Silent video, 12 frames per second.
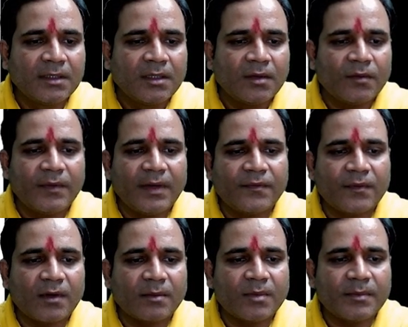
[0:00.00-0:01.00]
Wait for
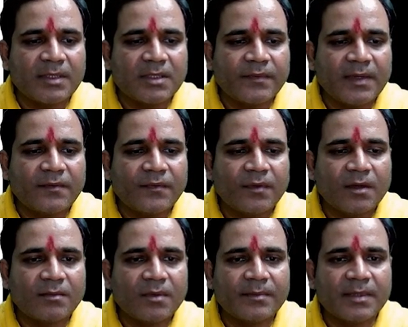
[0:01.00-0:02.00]
a
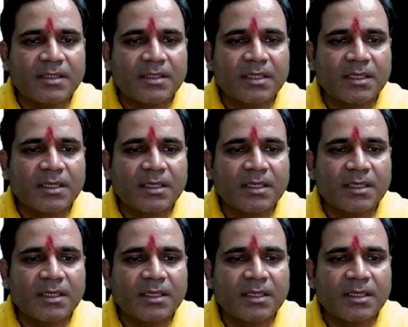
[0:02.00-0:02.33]
moment.